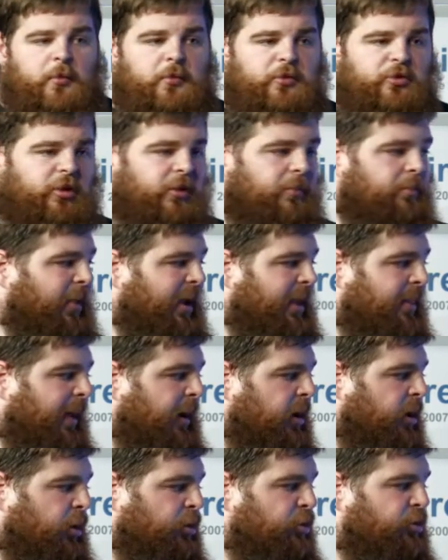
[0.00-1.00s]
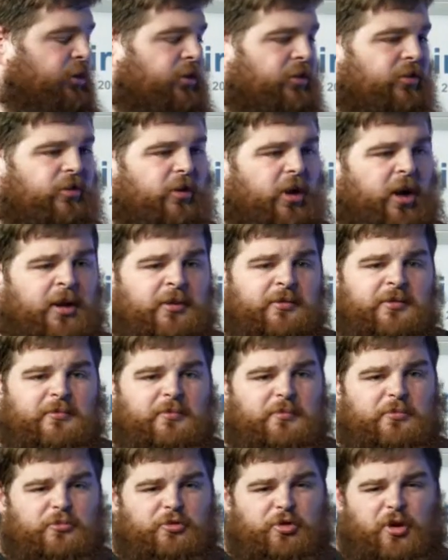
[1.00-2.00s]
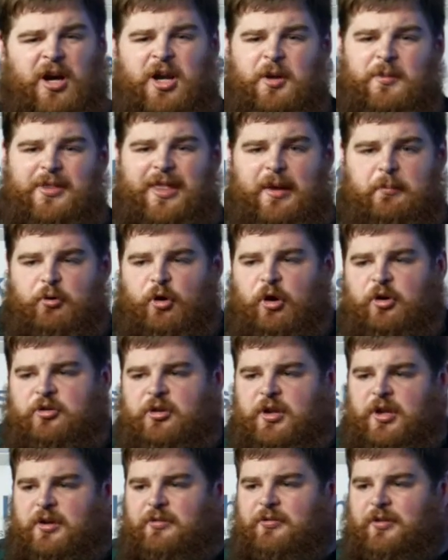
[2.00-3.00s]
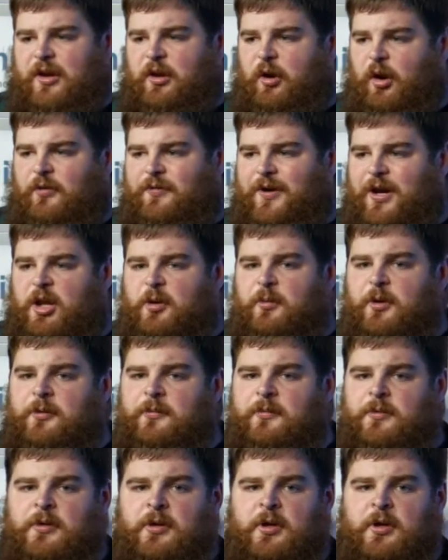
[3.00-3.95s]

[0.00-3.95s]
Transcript: So being that conscience and trying to be their proxy if they're not available.